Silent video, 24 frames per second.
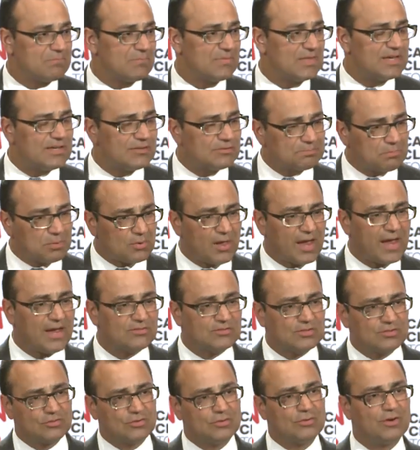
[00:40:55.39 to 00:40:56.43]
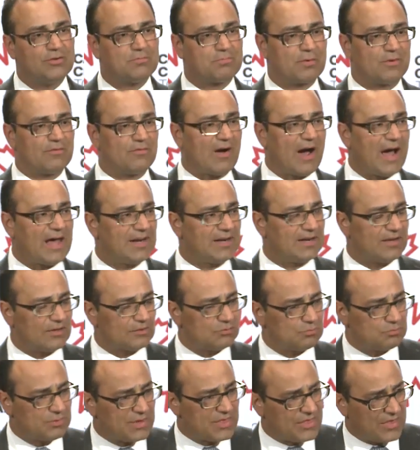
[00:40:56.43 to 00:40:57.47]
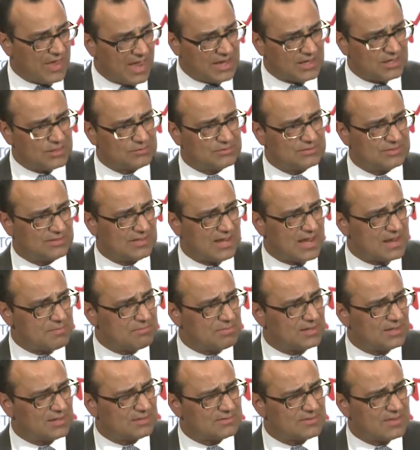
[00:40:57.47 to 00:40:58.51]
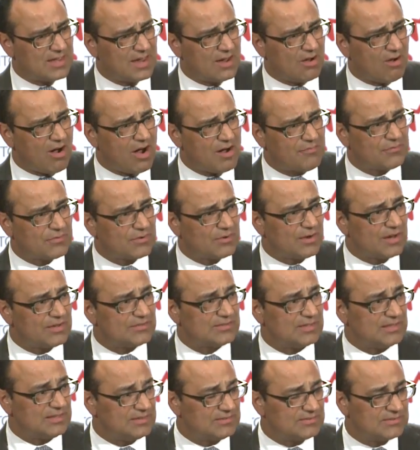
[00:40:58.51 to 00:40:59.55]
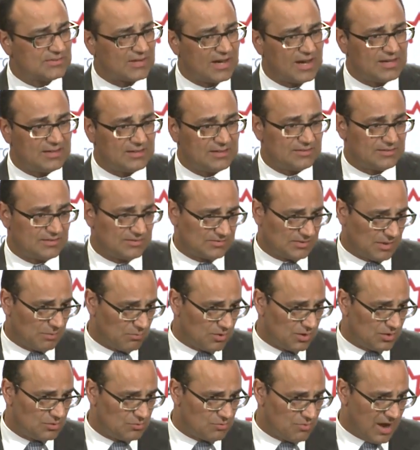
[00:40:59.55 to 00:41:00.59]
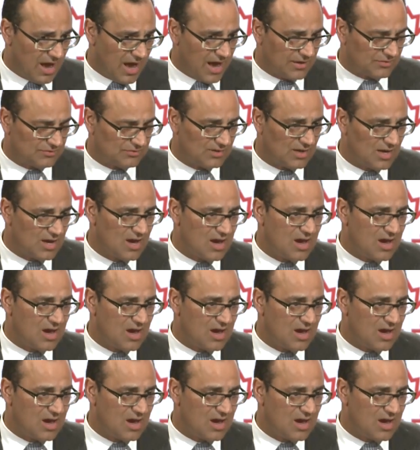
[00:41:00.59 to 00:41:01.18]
these plans that you have provided us, we thank you today because they offer us an insight into someone who has